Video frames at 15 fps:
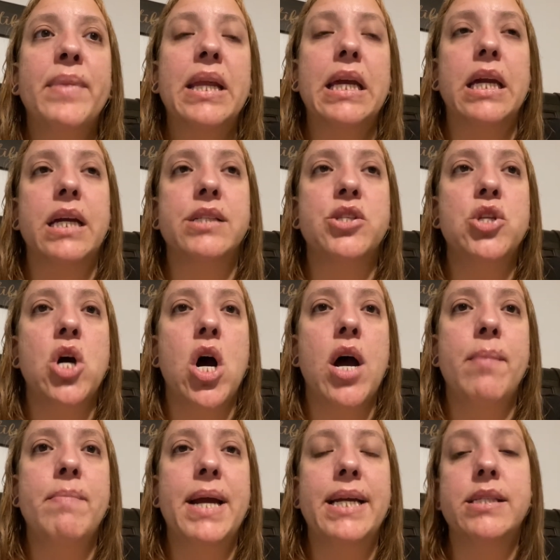It's
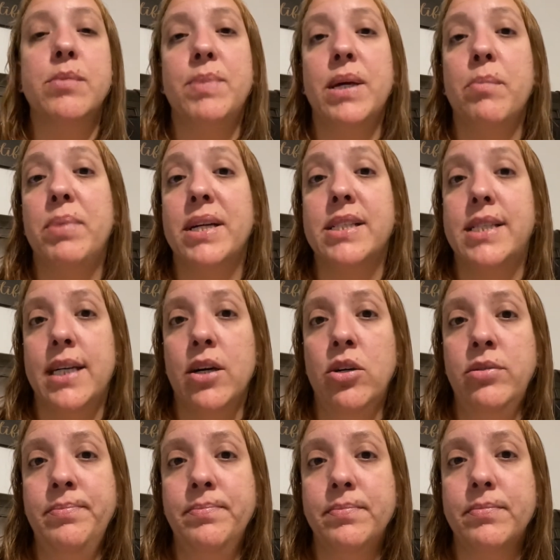not made to be a big
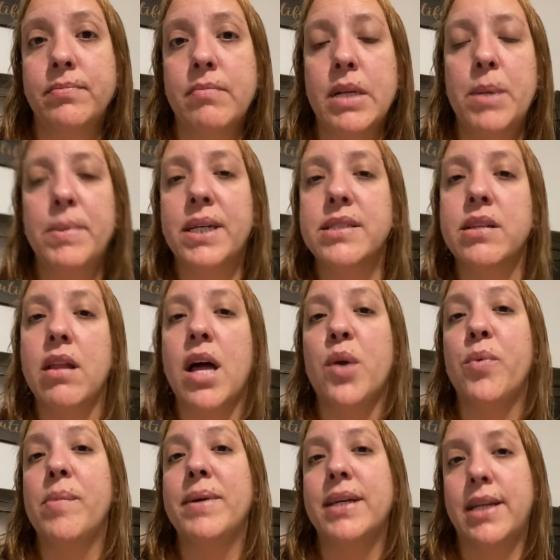deal because a lot of
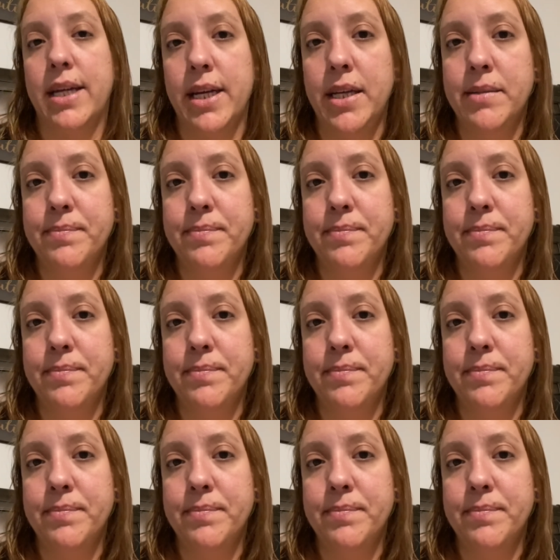women get it.